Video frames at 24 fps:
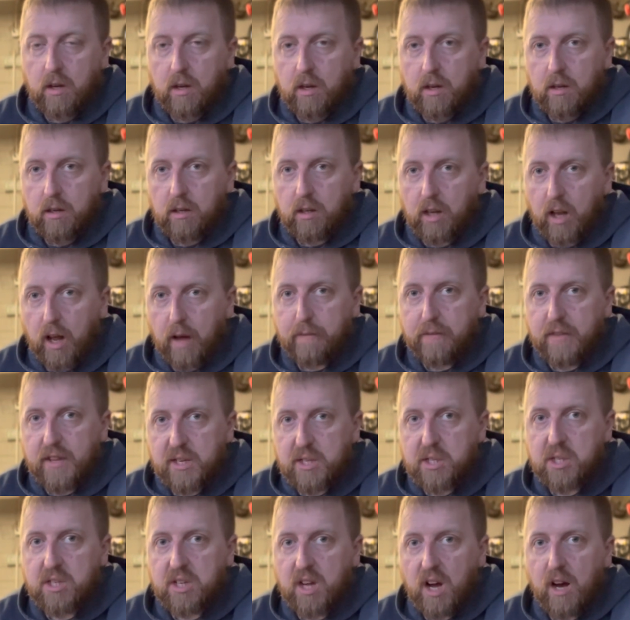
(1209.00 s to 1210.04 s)
love this
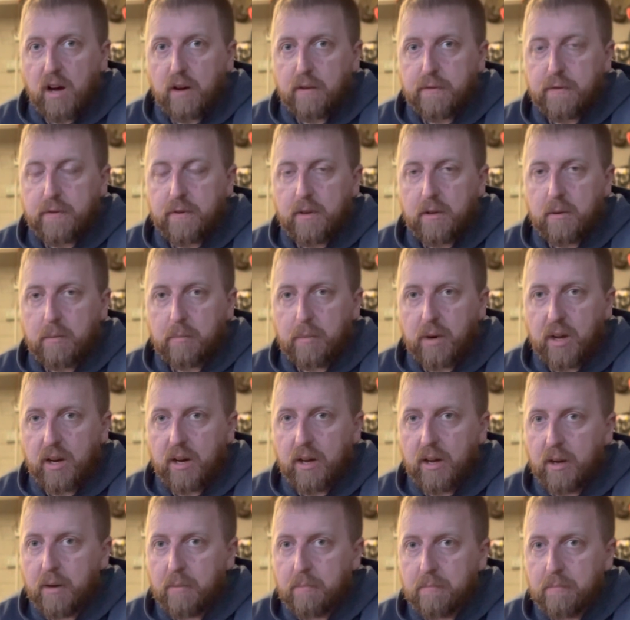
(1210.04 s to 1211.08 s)
stuff. But
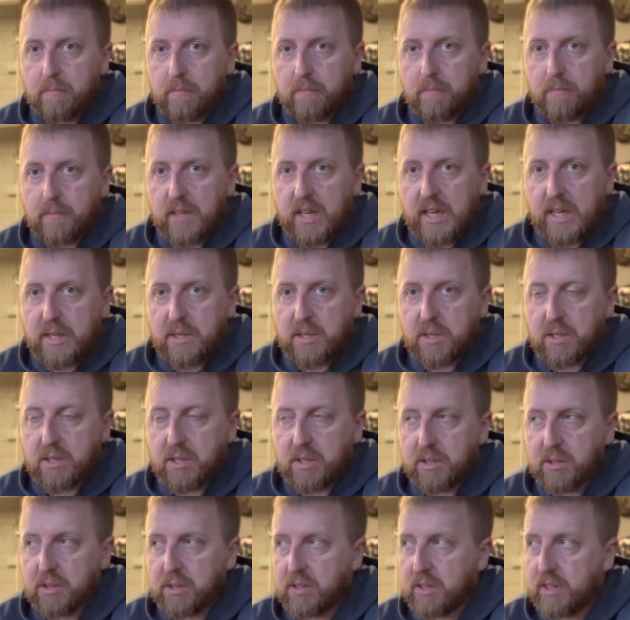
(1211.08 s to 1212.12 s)

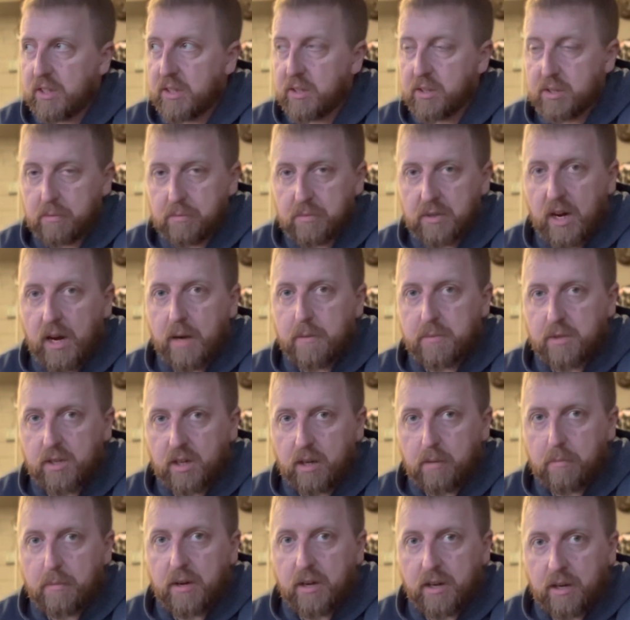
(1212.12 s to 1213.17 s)
sometimes it
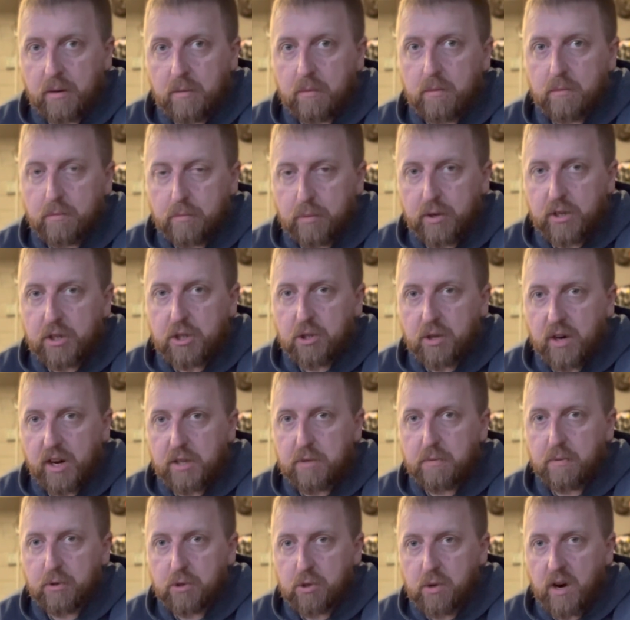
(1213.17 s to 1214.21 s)
can be pretty
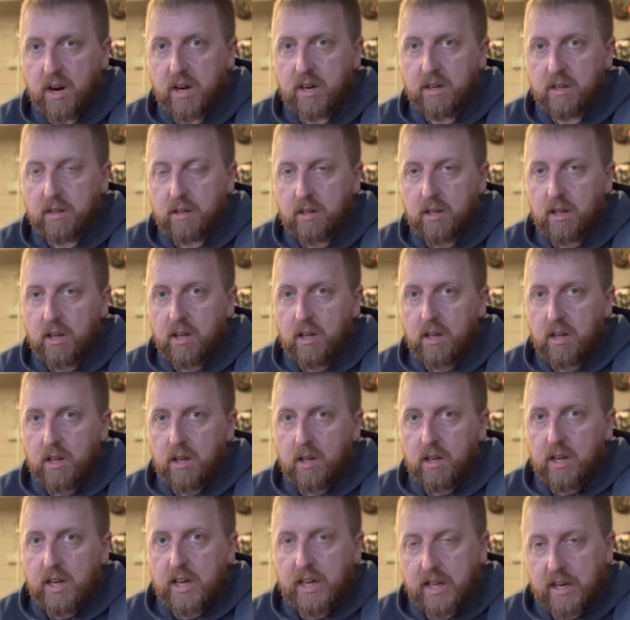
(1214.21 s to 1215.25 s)
stressful trying to
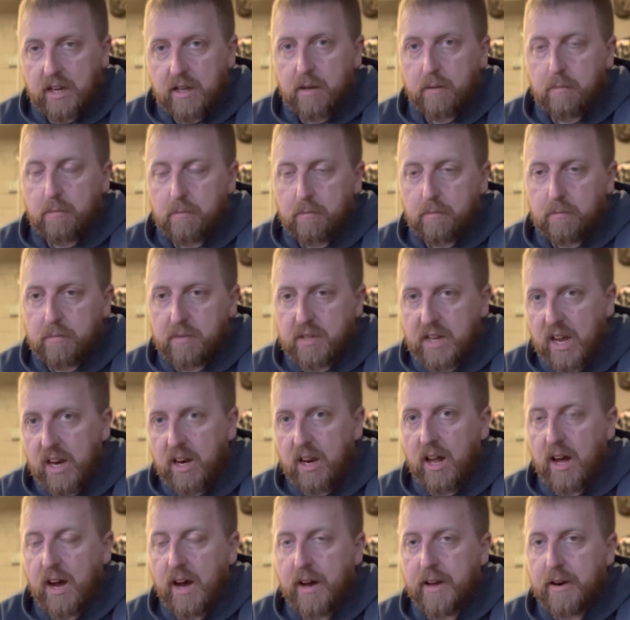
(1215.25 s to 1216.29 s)
hit a
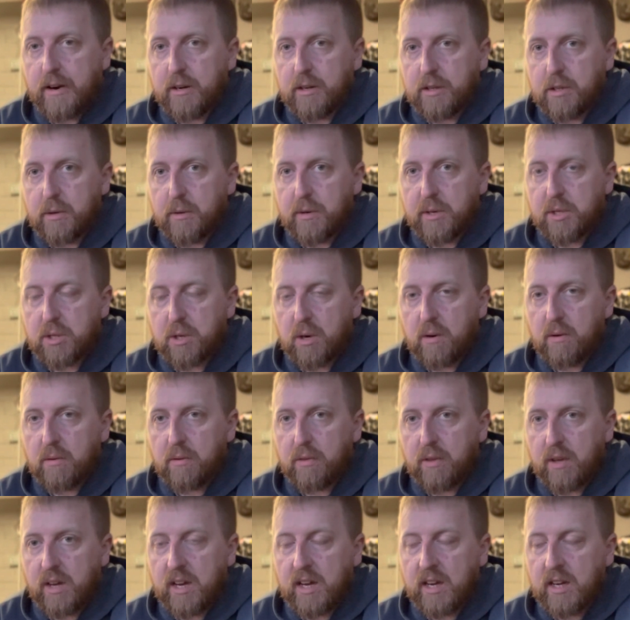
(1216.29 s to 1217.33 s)
deadline or do a certain
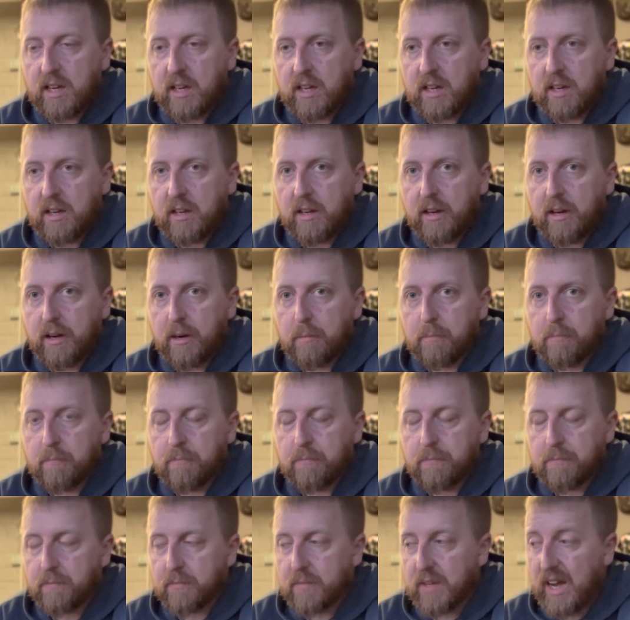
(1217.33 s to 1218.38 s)
thing. And
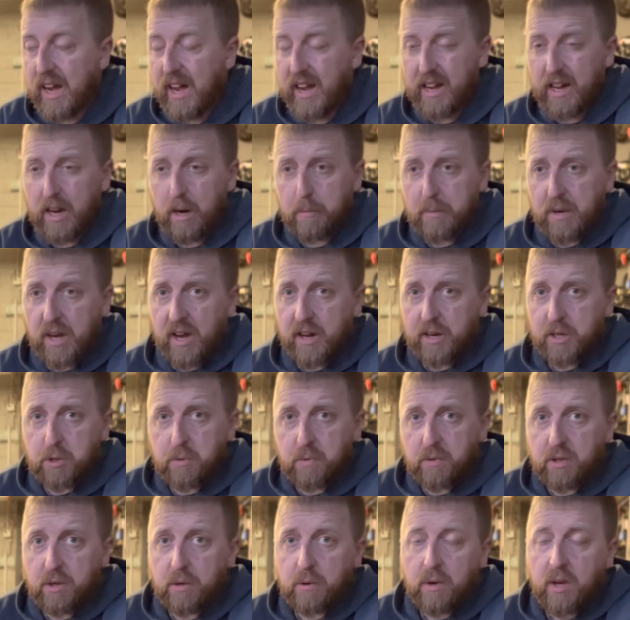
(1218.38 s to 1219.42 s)
I got to be honest
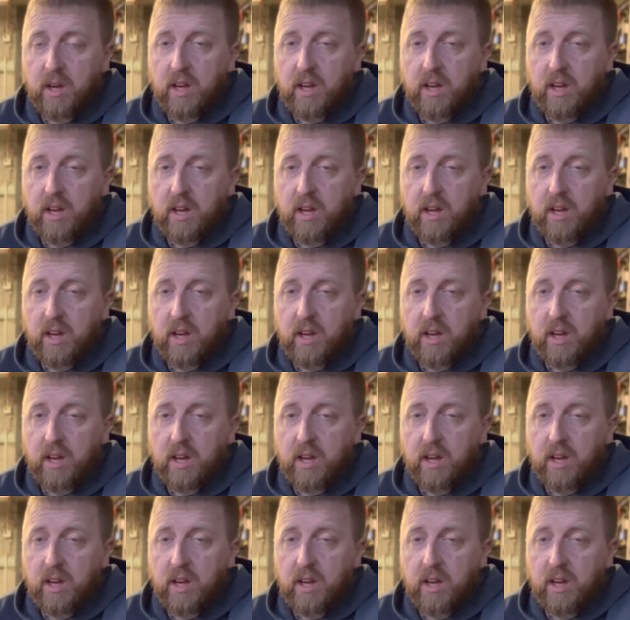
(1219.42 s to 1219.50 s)
with you.